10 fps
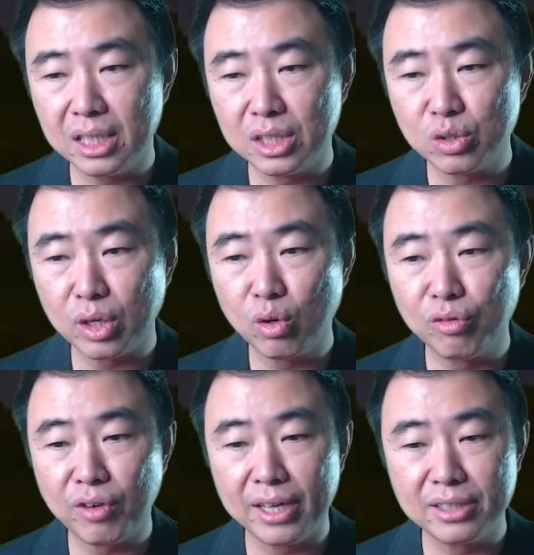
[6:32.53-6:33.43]
Xuan
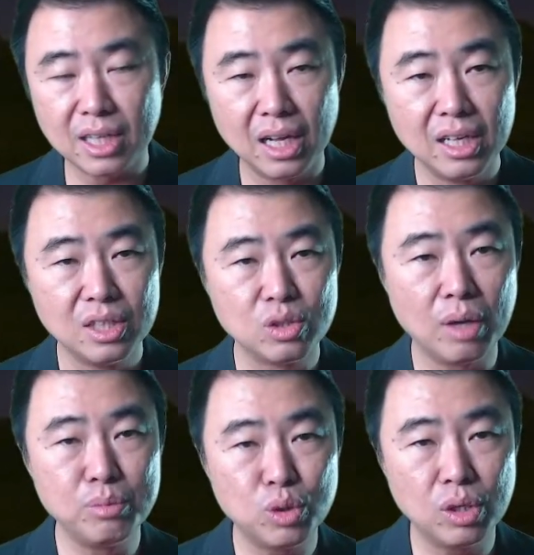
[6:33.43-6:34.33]
Kong Flying Stars. So
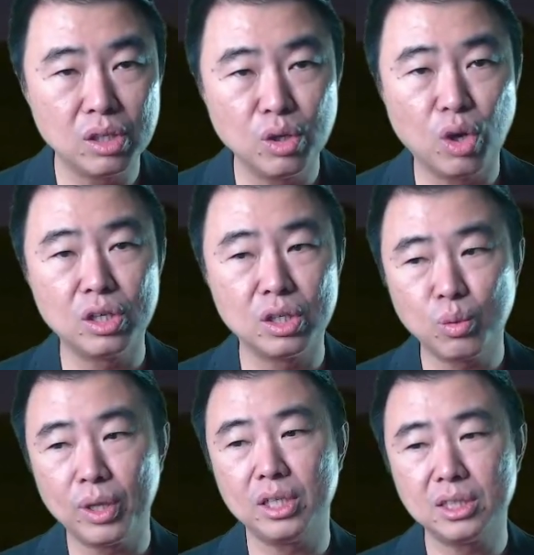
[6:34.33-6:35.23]
I'm sure, you know, on the
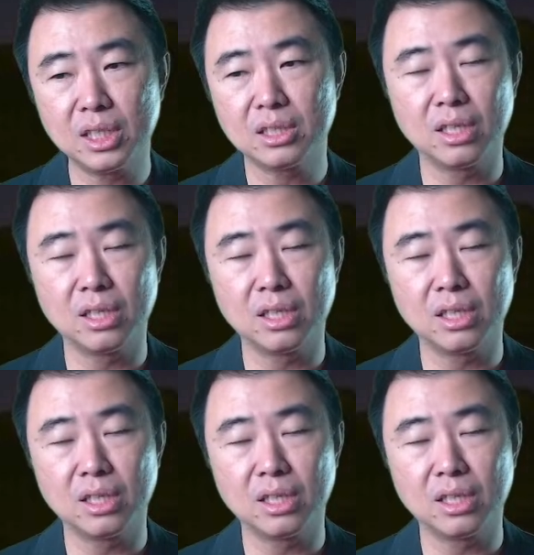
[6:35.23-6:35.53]
26th,